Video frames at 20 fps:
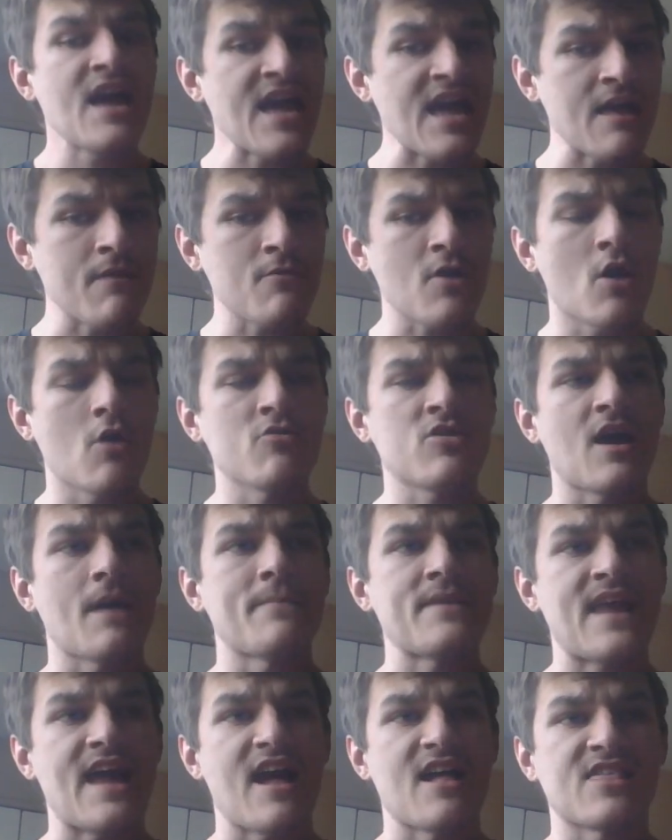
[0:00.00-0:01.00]
He goes
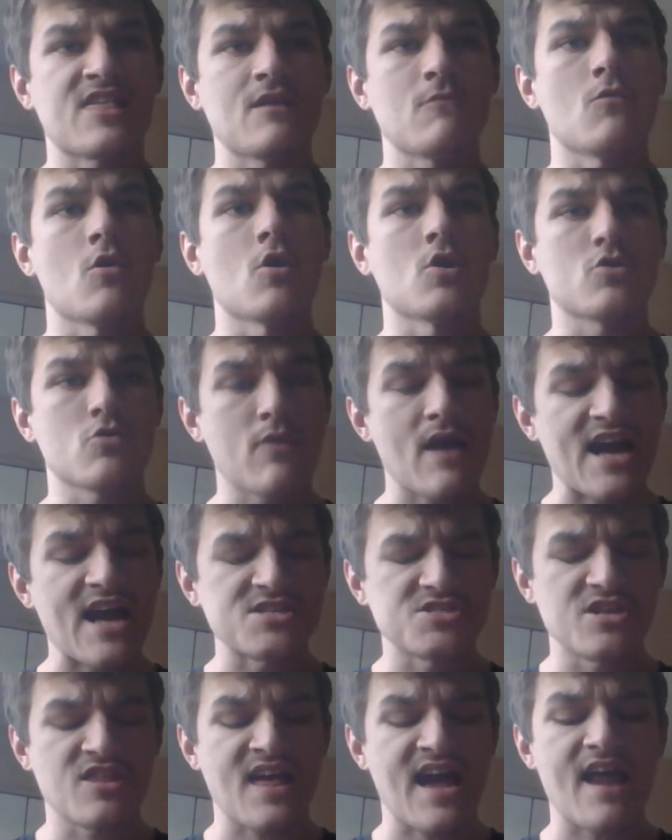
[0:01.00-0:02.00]
up in the outside wall and
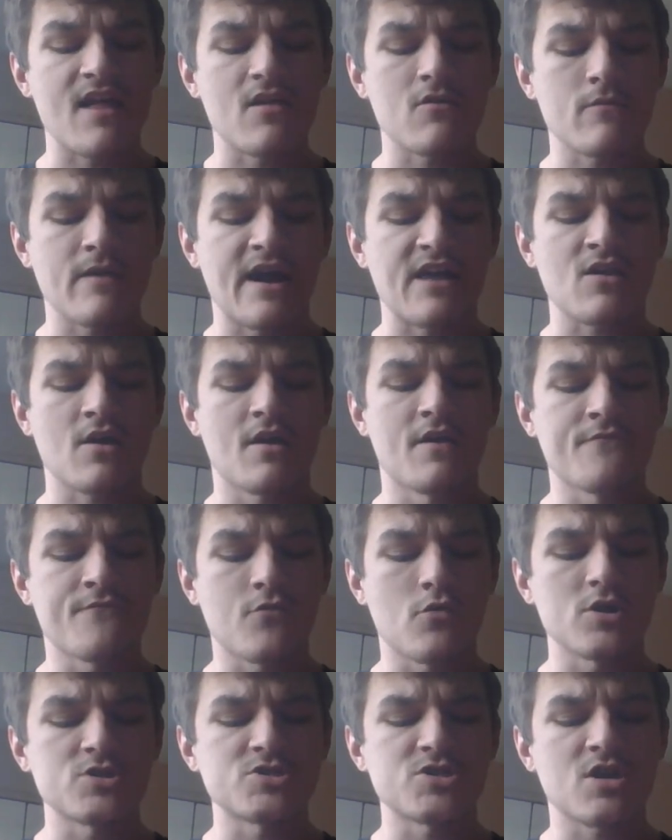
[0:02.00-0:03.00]
crashes out of the race.
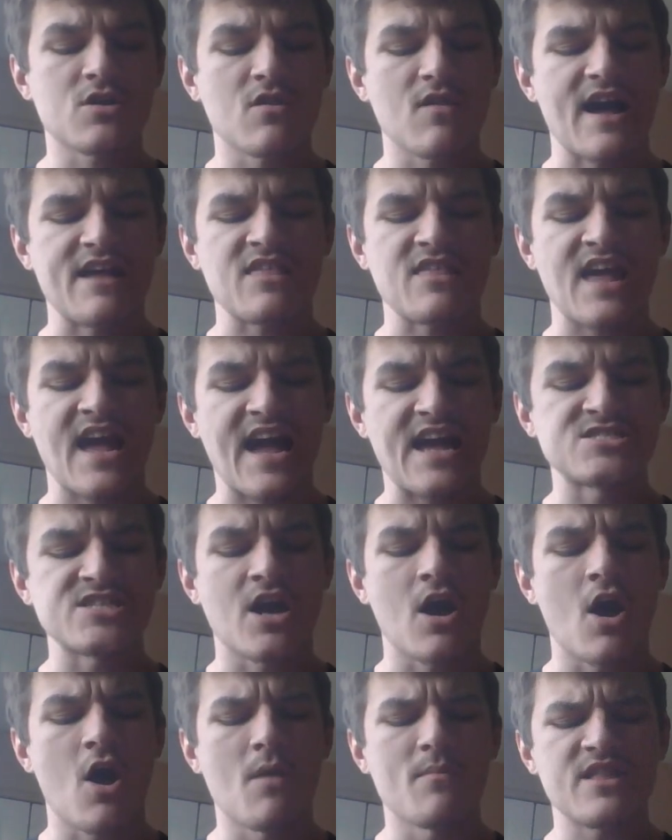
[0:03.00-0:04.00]
Unfortunately, collects
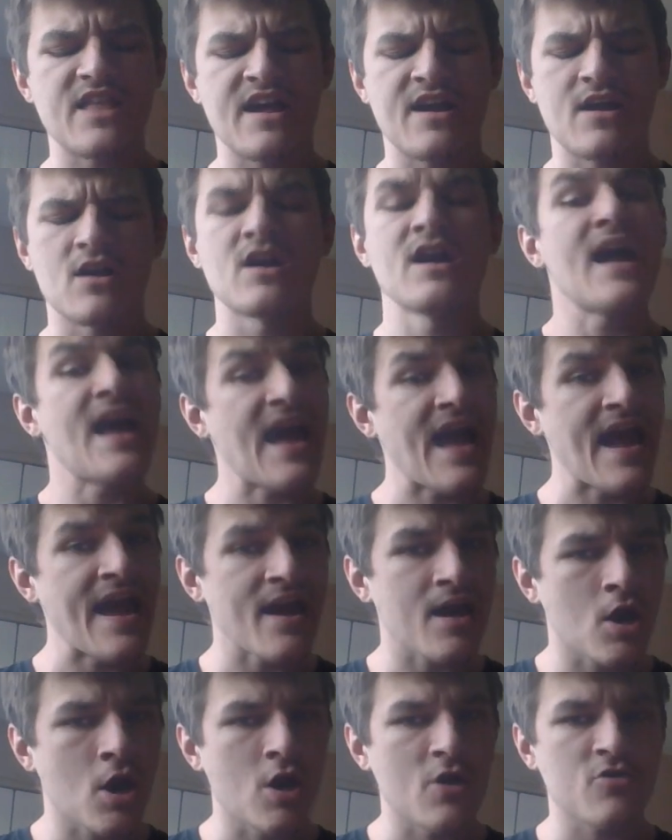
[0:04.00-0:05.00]
AJ Allmendinger
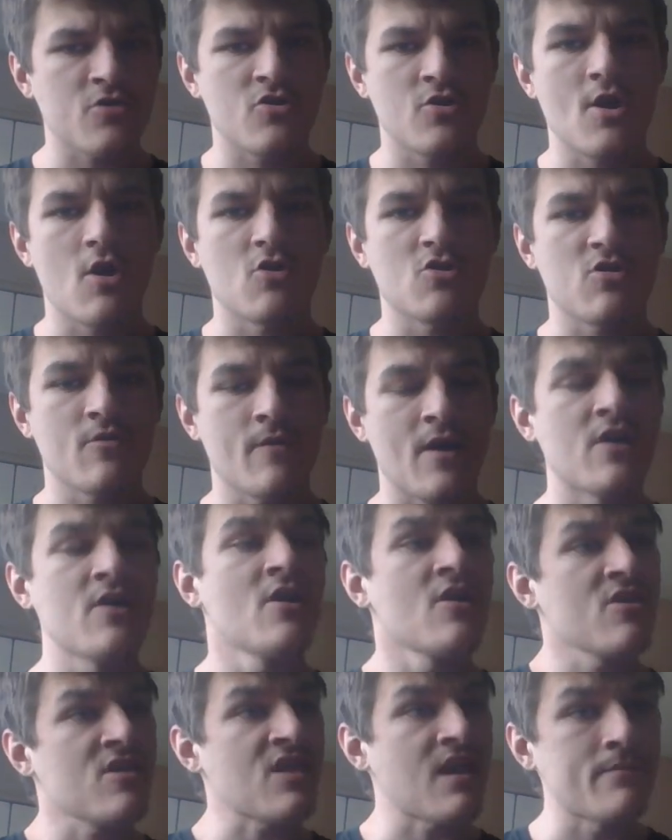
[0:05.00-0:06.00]
and Carson Osomar,
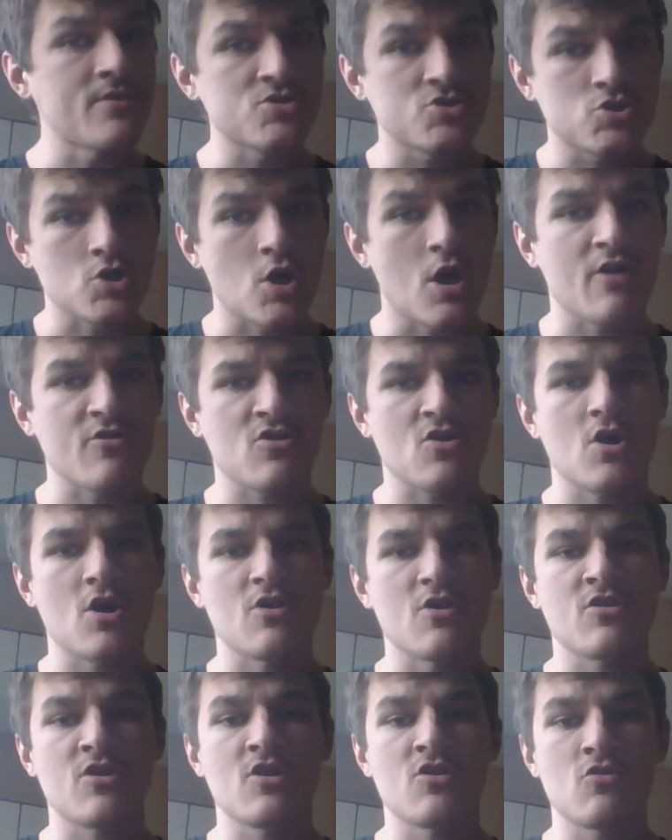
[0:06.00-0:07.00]
some of the strongest
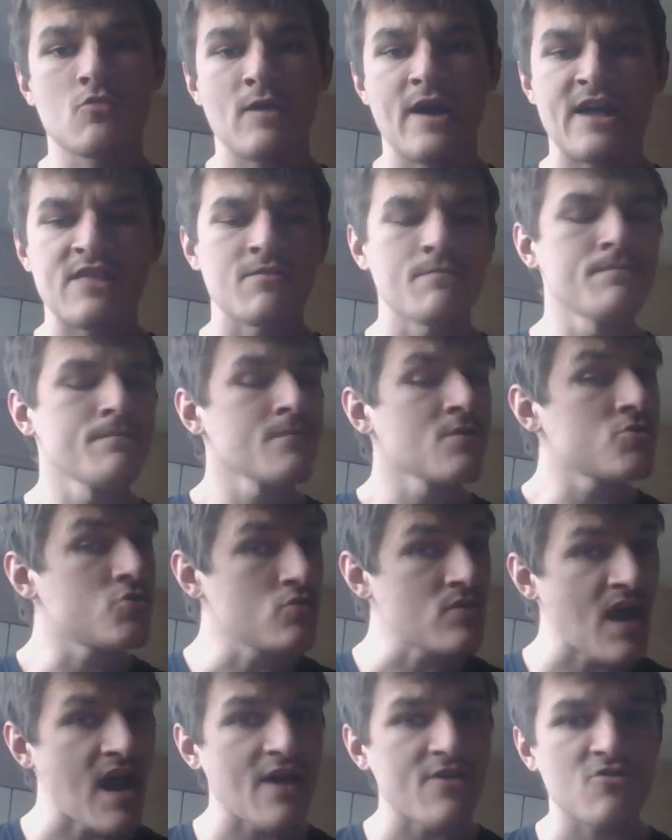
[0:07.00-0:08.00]
cars in this race.
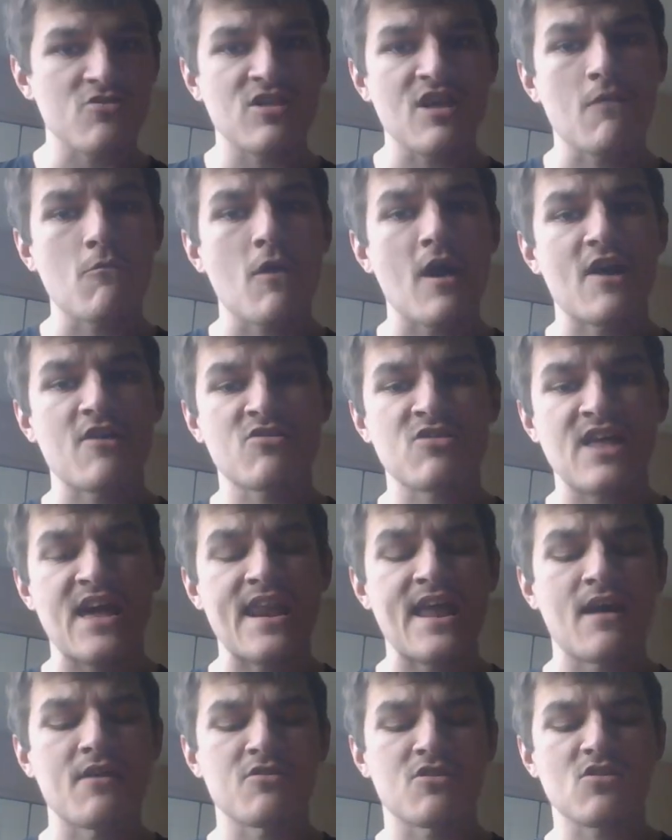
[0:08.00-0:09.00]
Do not understand why they're
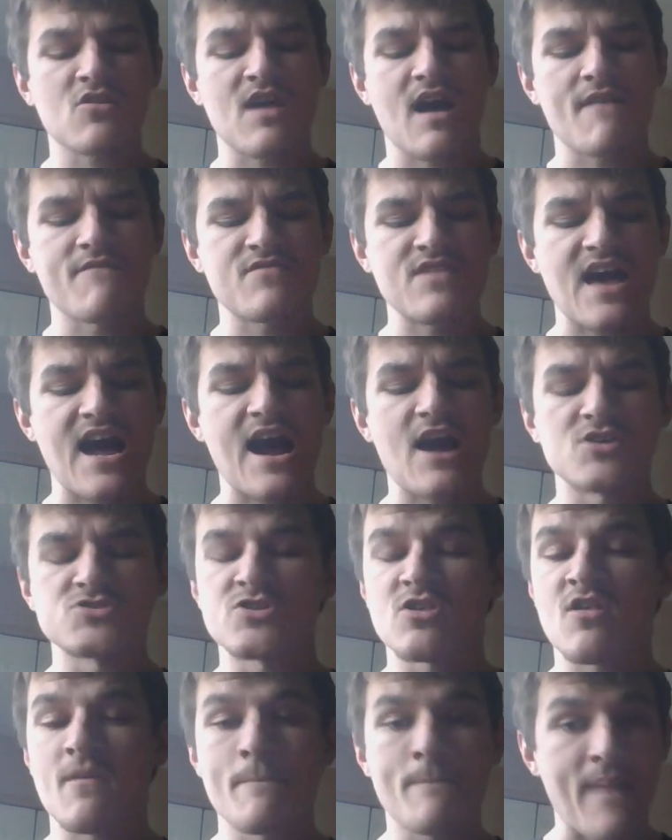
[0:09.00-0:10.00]
staying out on scuffed tires.
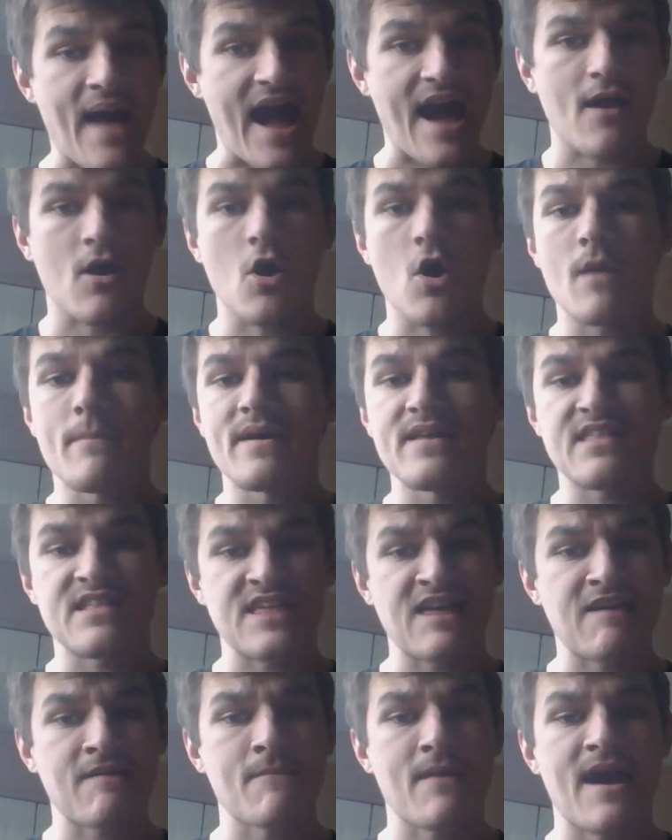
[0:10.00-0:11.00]
Just a bad call by the
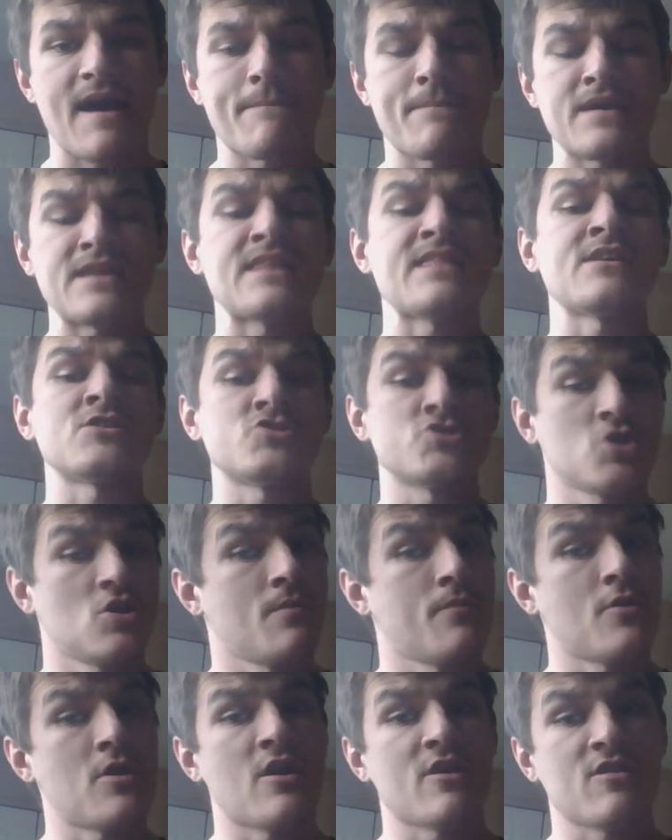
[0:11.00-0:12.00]
team, in my opinion. They should
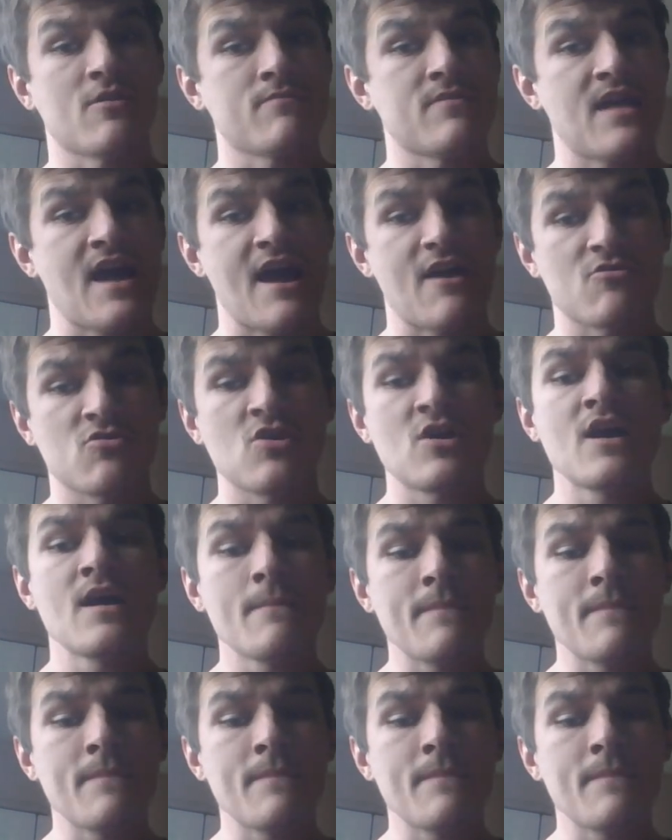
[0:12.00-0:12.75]
have put on some tires.